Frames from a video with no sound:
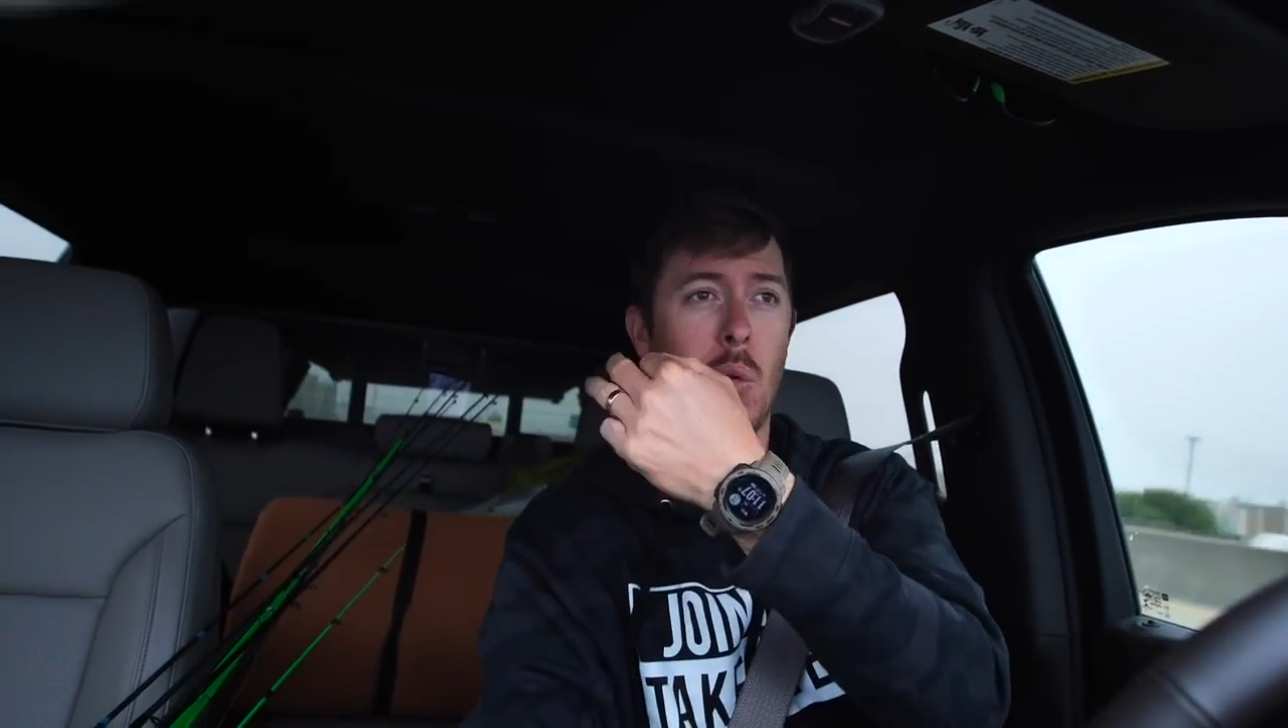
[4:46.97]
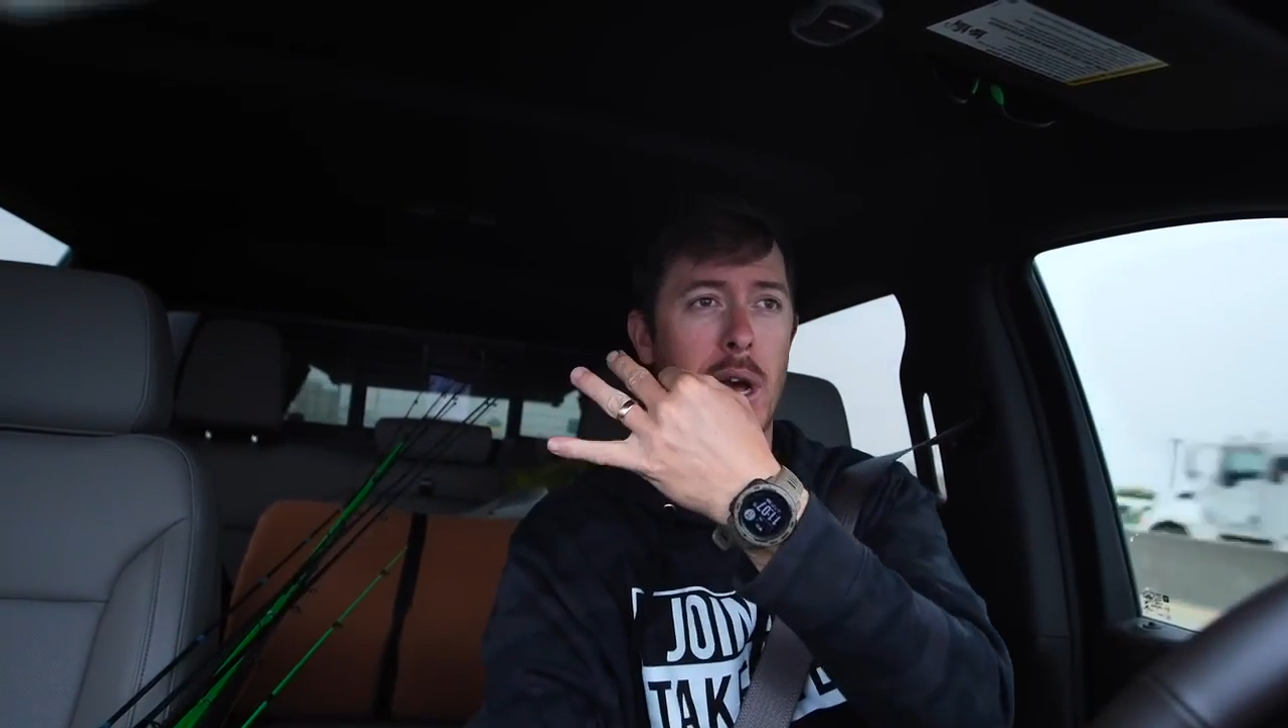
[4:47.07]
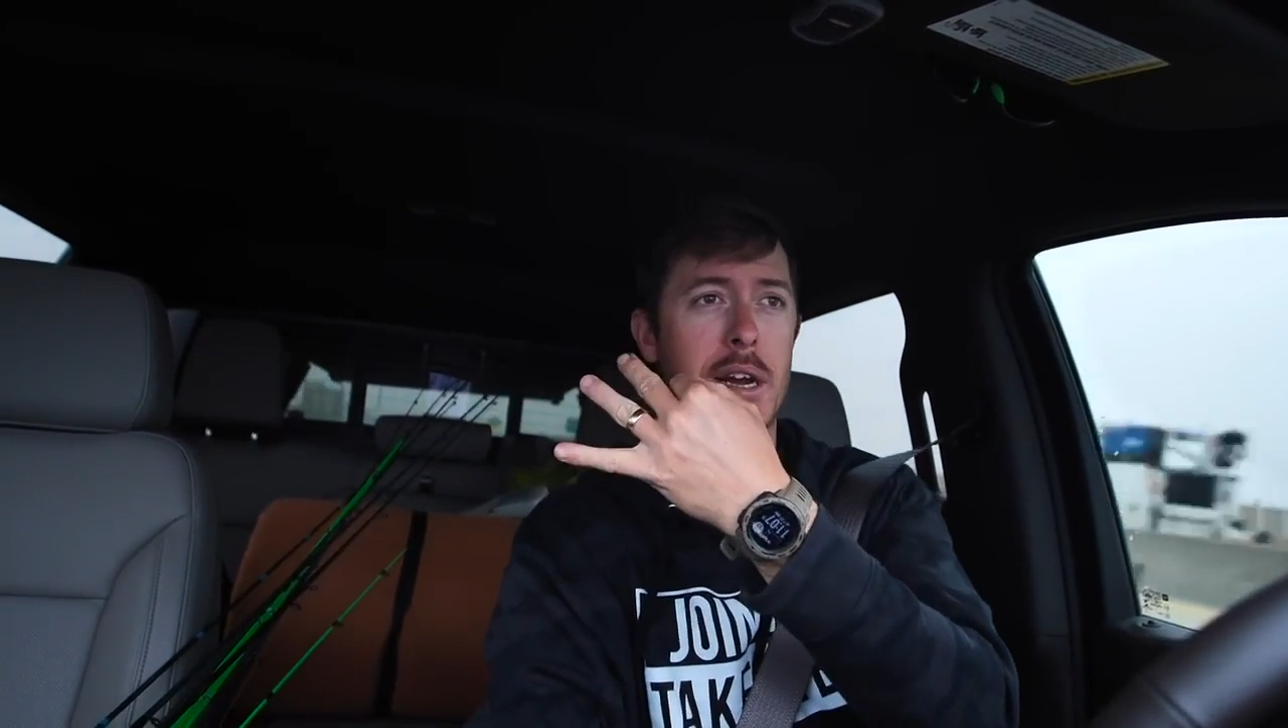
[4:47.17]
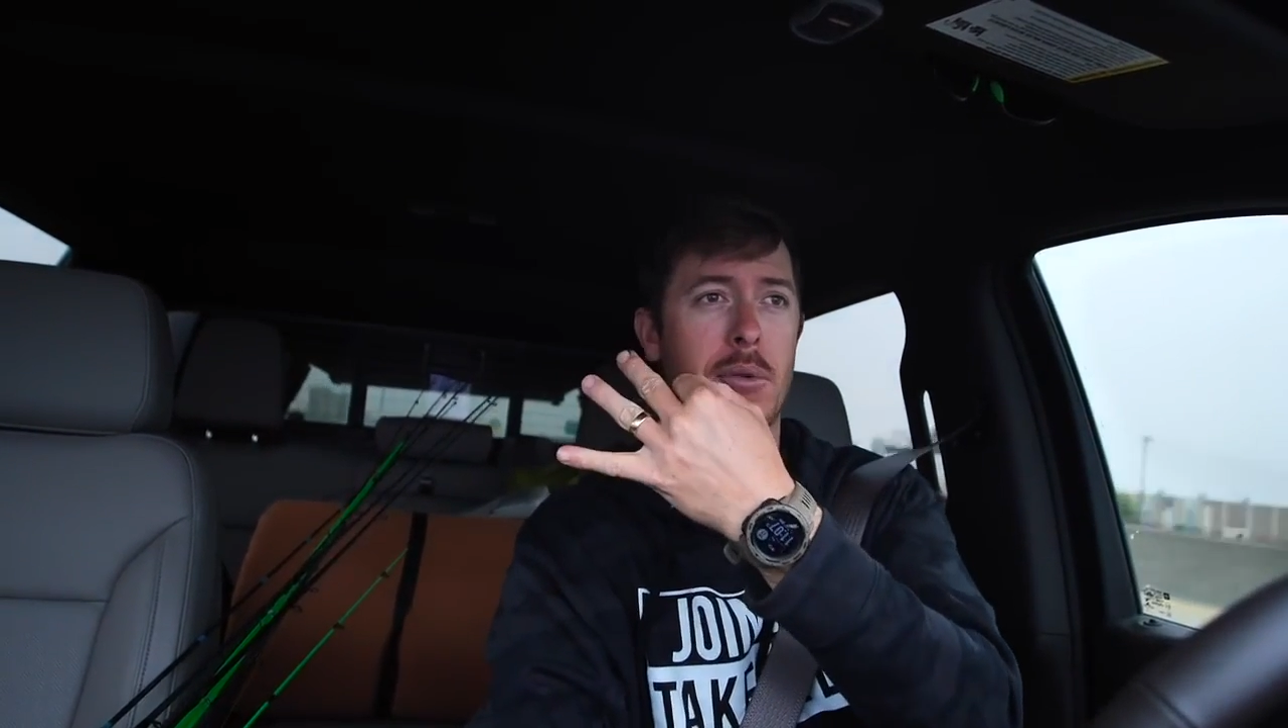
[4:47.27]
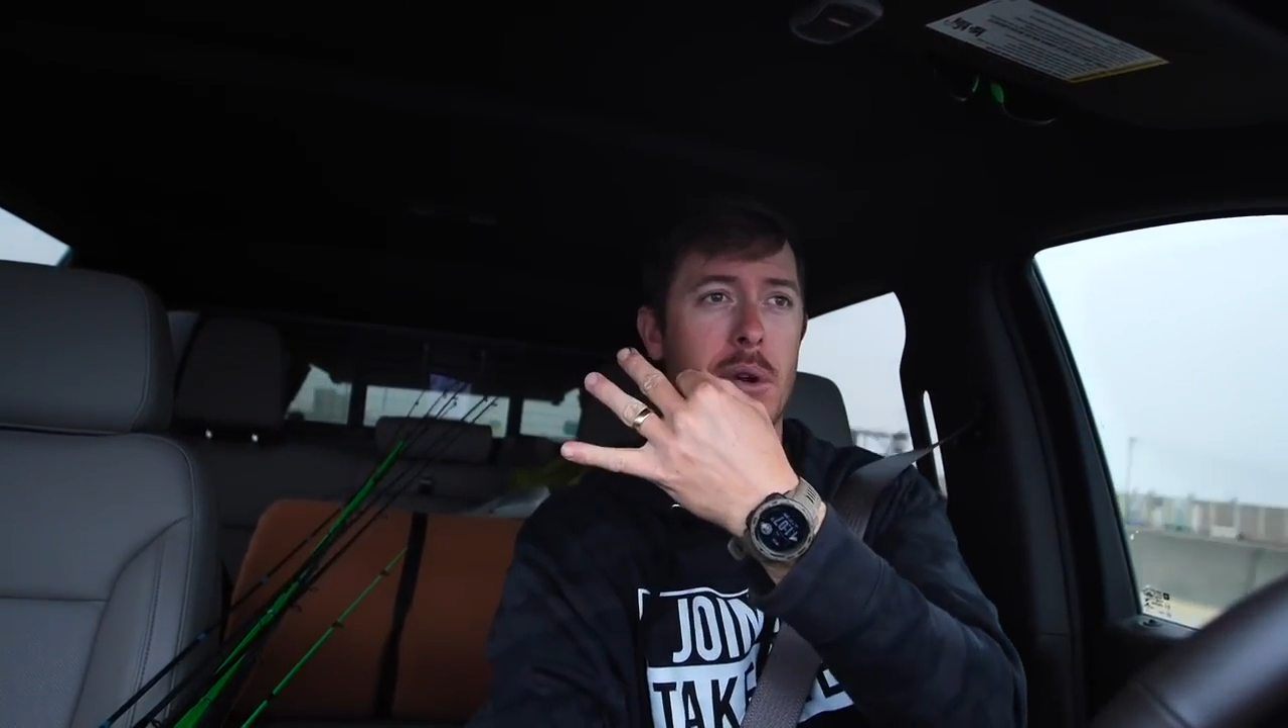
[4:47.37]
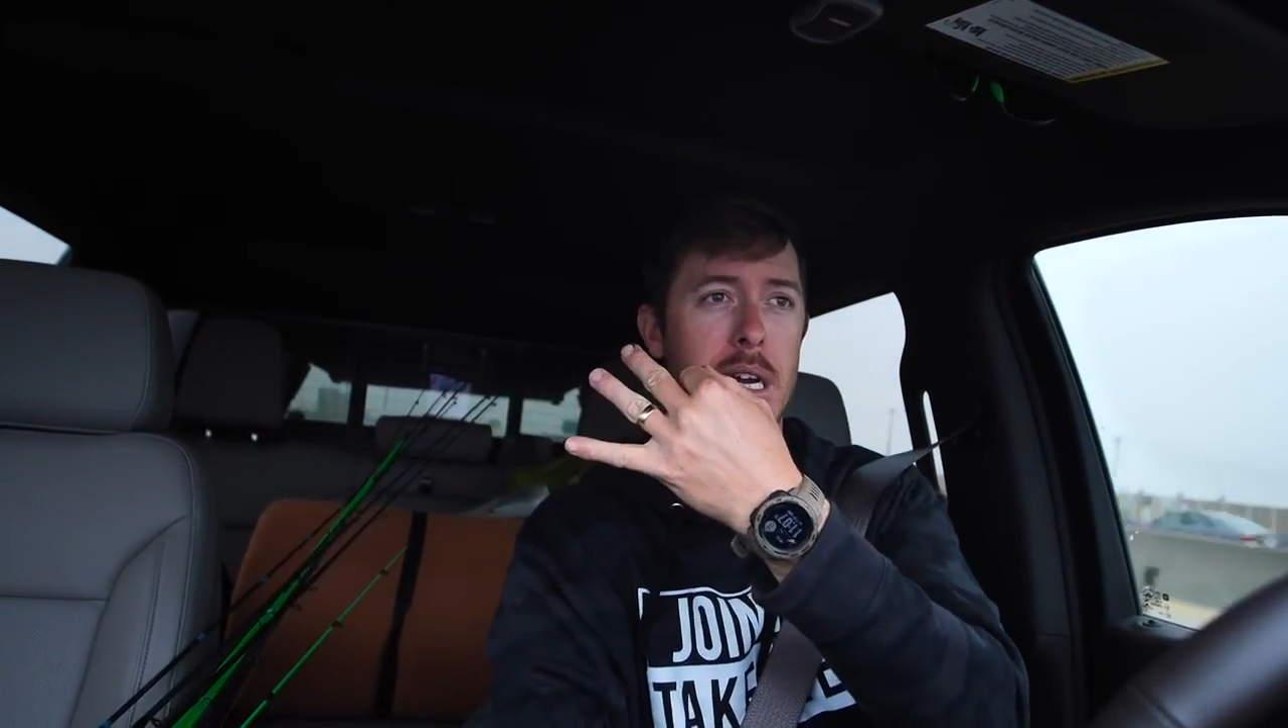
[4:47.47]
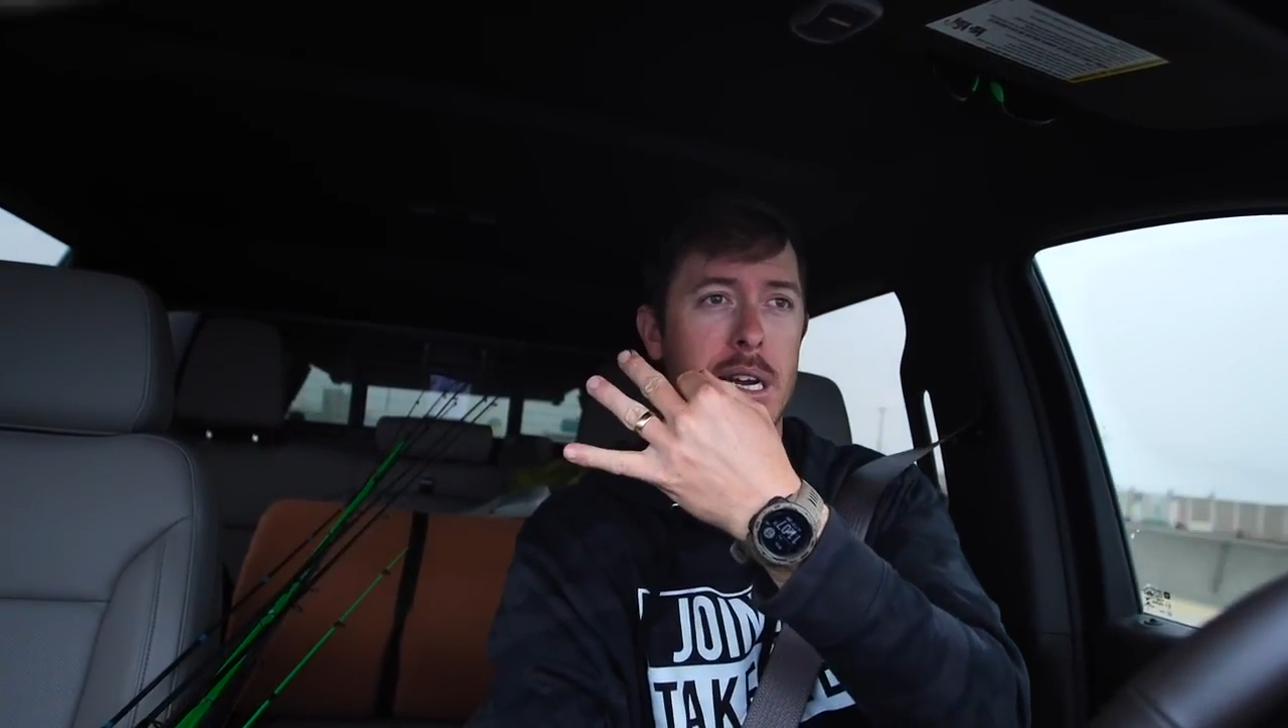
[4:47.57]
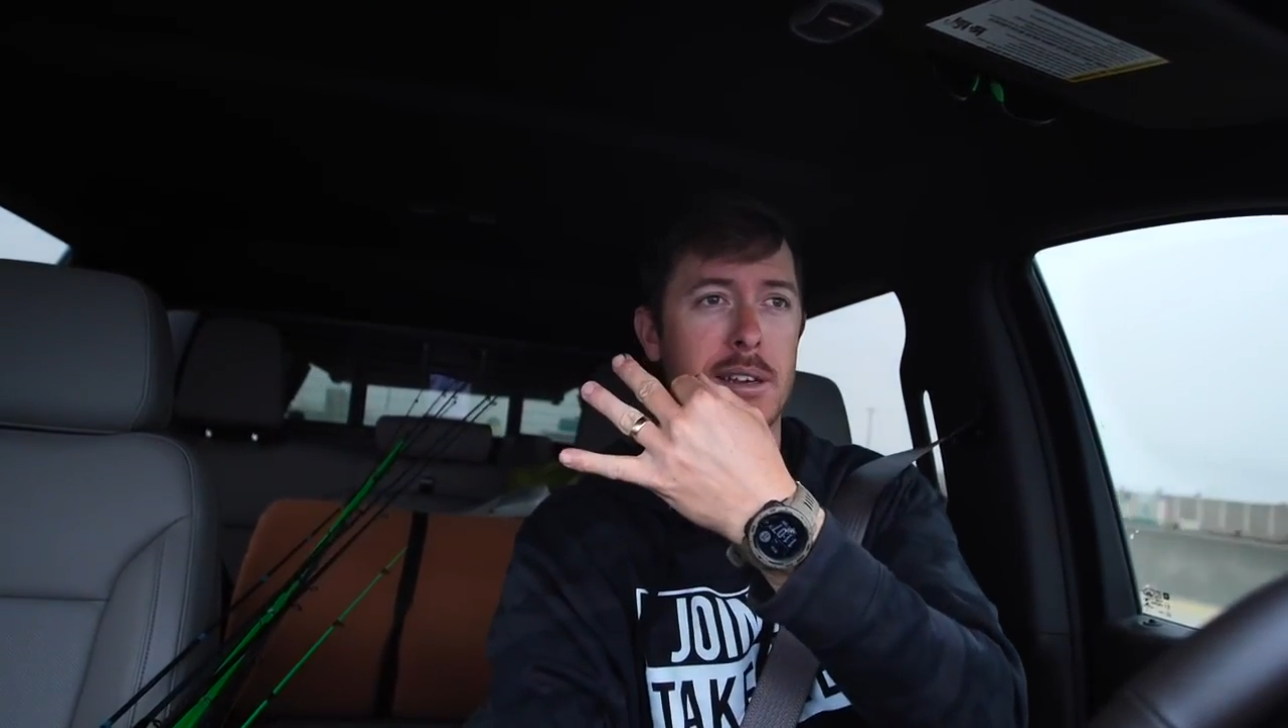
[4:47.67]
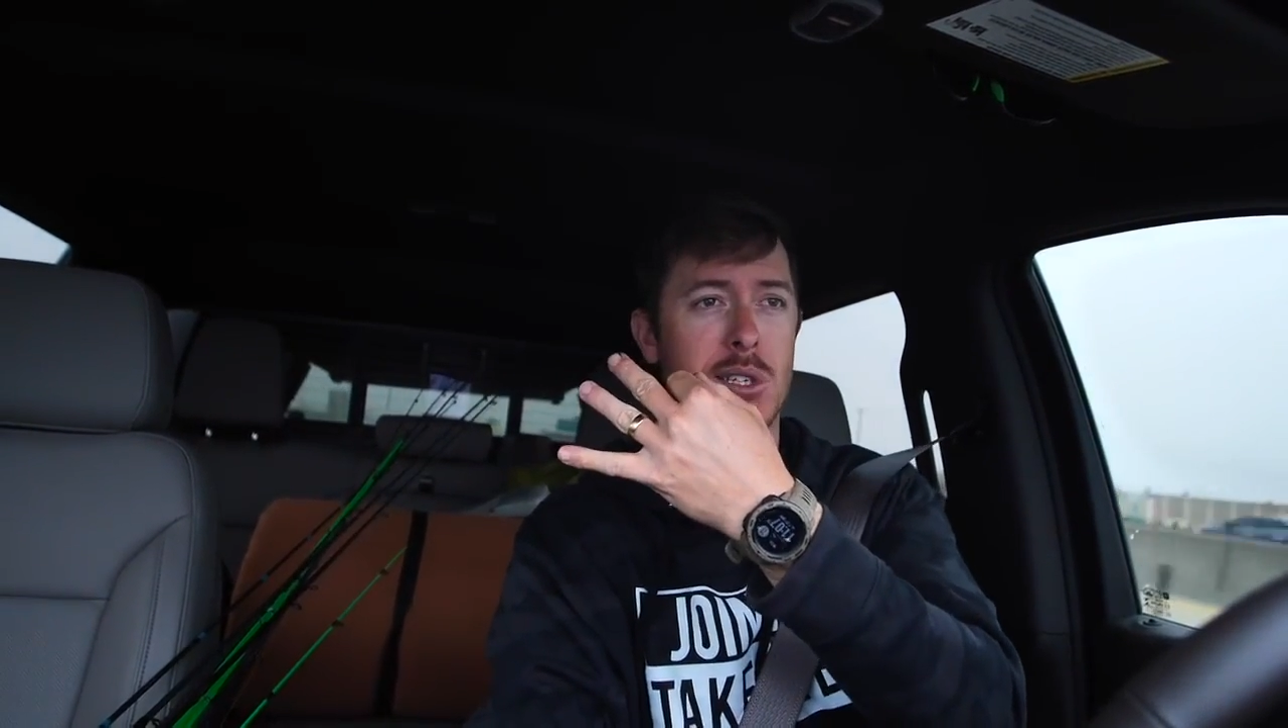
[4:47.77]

wedding ring,